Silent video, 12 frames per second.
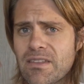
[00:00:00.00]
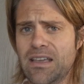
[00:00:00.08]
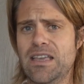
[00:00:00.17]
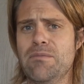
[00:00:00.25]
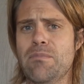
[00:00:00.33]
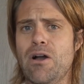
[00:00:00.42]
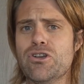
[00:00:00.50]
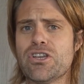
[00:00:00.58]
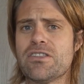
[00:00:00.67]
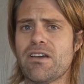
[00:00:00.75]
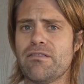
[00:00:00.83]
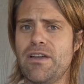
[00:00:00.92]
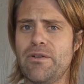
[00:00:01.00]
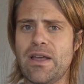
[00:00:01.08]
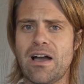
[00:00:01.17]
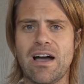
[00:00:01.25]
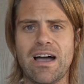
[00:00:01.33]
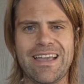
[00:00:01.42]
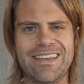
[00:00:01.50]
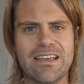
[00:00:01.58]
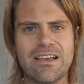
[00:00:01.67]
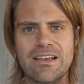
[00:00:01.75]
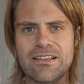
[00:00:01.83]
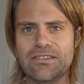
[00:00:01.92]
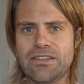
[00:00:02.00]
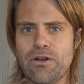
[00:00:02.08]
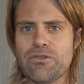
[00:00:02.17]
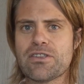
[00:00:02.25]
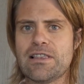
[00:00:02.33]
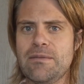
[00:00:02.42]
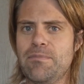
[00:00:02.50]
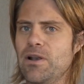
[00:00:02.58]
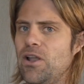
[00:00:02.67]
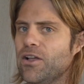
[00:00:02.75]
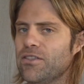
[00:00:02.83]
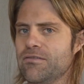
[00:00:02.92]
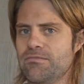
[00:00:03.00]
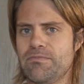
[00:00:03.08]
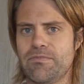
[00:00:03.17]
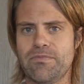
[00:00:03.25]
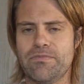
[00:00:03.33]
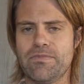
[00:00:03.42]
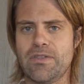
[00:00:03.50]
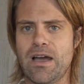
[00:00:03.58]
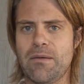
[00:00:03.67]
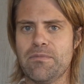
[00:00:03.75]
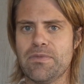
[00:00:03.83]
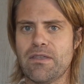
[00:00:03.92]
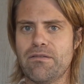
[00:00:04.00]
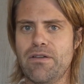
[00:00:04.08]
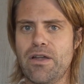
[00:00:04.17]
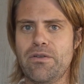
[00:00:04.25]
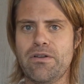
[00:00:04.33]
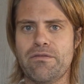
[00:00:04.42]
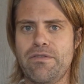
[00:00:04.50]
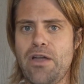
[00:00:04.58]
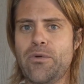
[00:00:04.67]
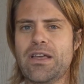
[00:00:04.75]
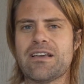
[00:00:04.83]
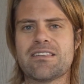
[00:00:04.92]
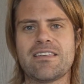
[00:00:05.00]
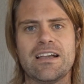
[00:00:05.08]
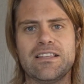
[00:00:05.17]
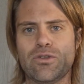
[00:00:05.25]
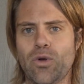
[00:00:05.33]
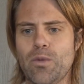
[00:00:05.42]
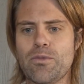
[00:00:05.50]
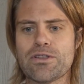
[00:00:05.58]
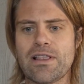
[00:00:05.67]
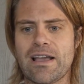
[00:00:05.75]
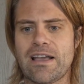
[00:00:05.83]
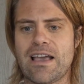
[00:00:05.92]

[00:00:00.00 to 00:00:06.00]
Emotions are very high, don't sleep a lot, very, very excited, almost like